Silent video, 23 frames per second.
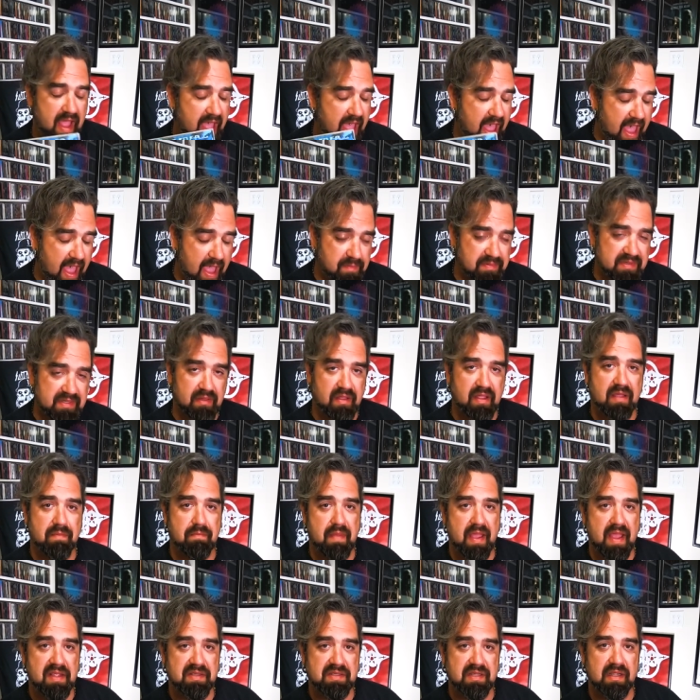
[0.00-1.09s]
absolutely
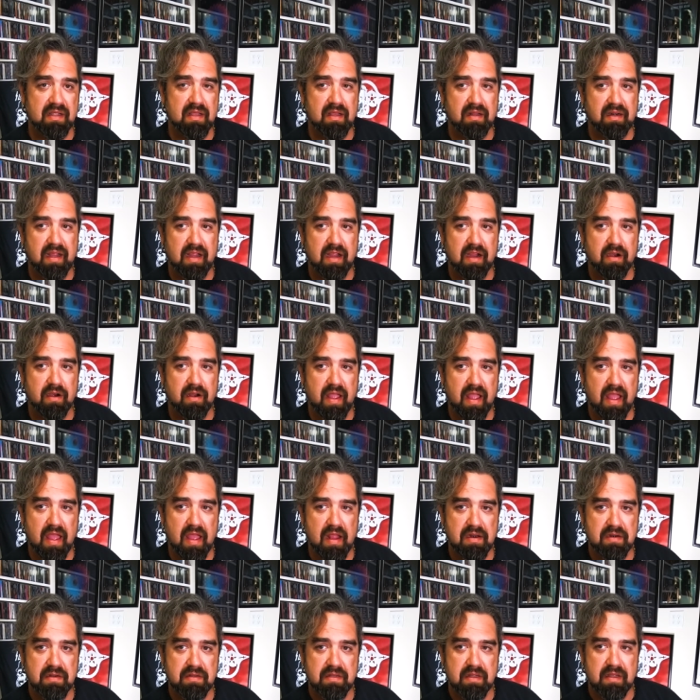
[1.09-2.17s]
amazing on here,
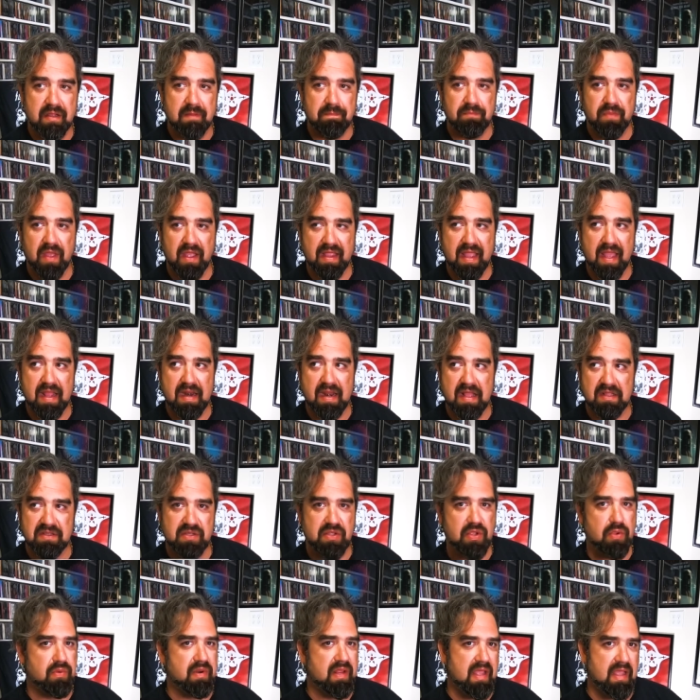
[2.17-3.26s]
and again, it's
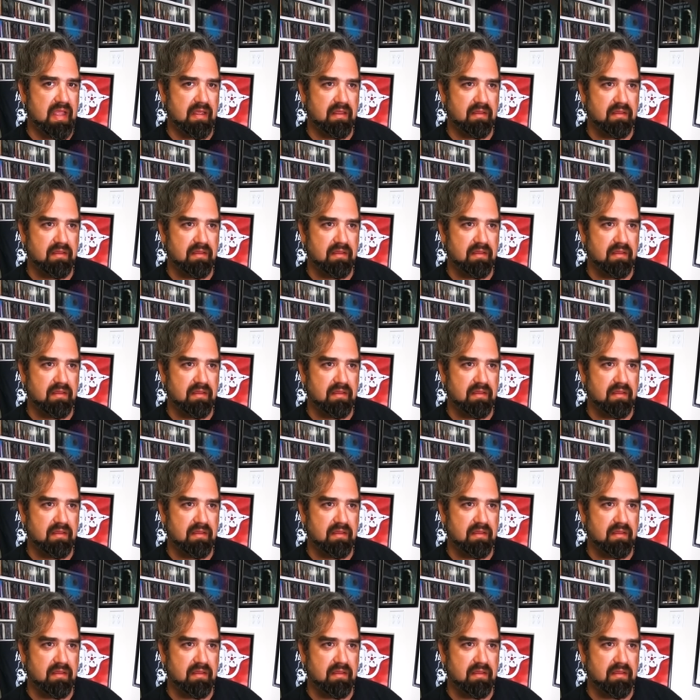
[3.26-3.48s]
unique.